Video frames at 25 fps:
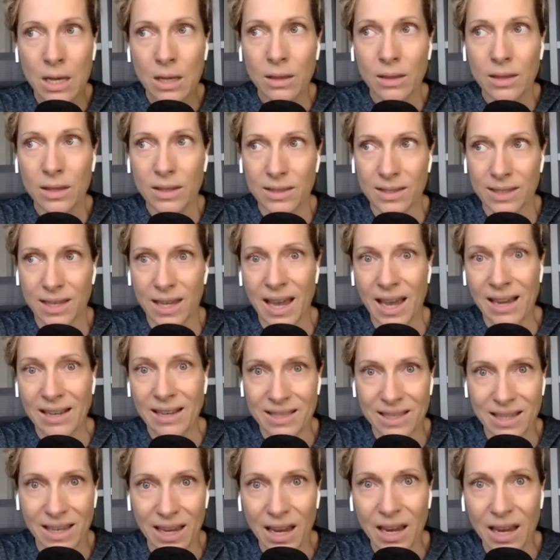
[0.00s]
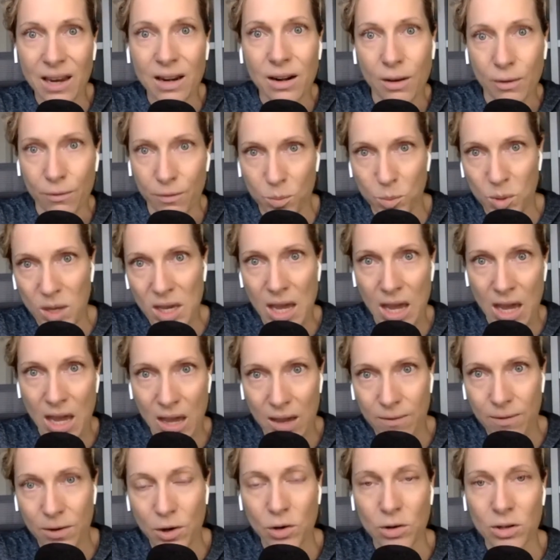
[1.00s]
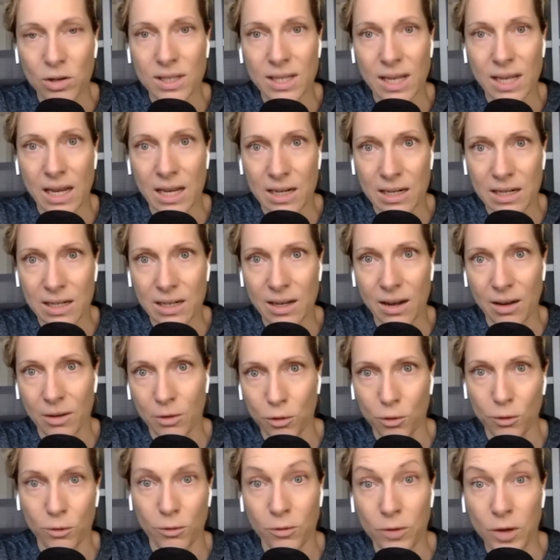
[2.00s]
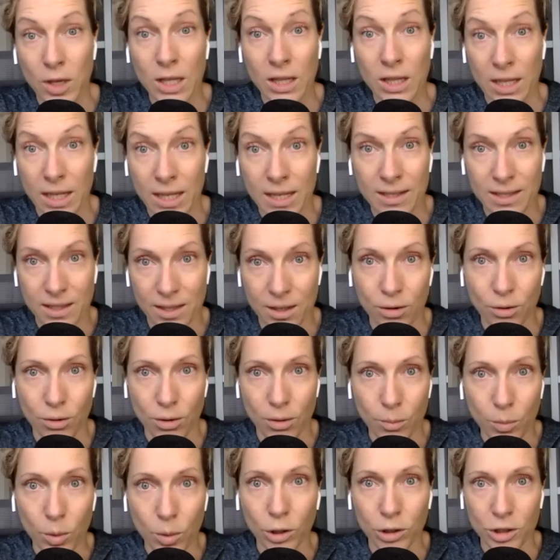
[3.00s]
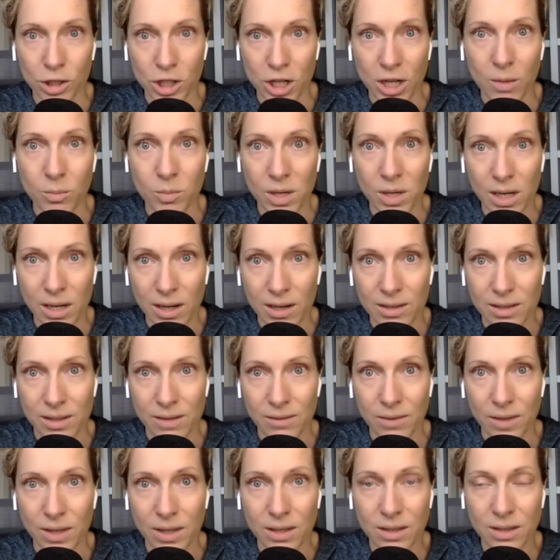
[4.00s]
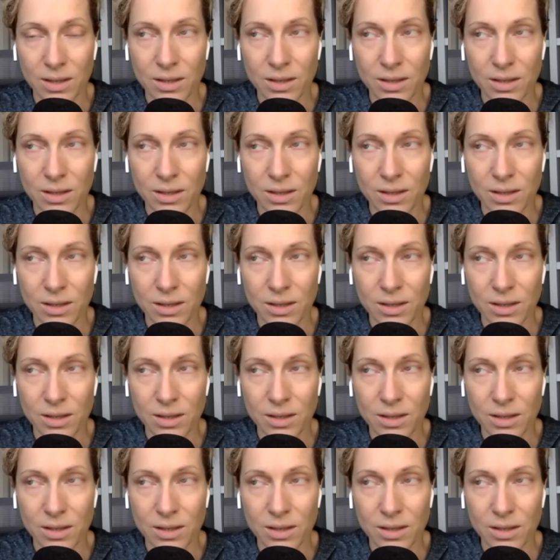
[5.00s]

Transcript: this cascade of behaviors and other feelings that are emerging because of this.